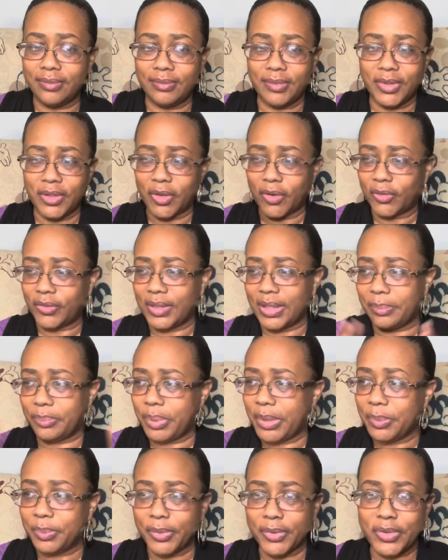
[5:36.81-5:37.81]
you know, that
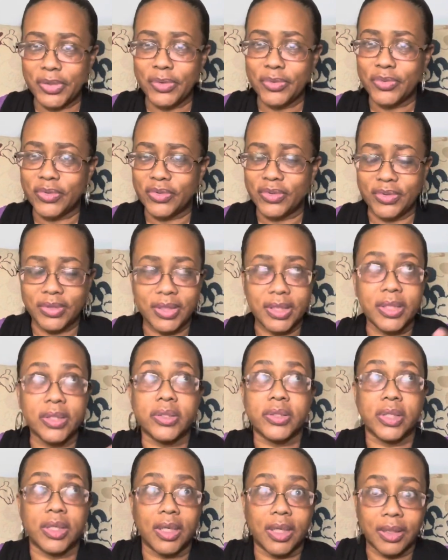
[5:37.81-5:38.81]
people used
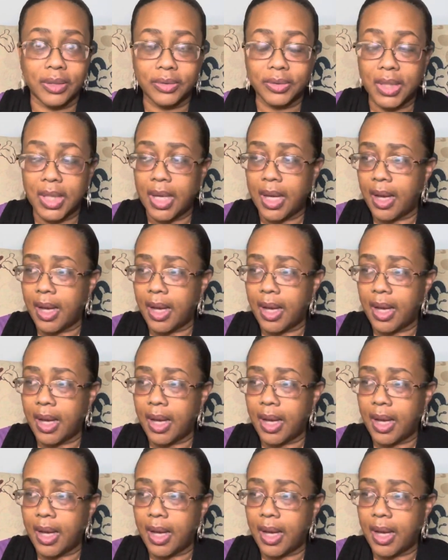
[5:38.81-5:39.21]
years ago.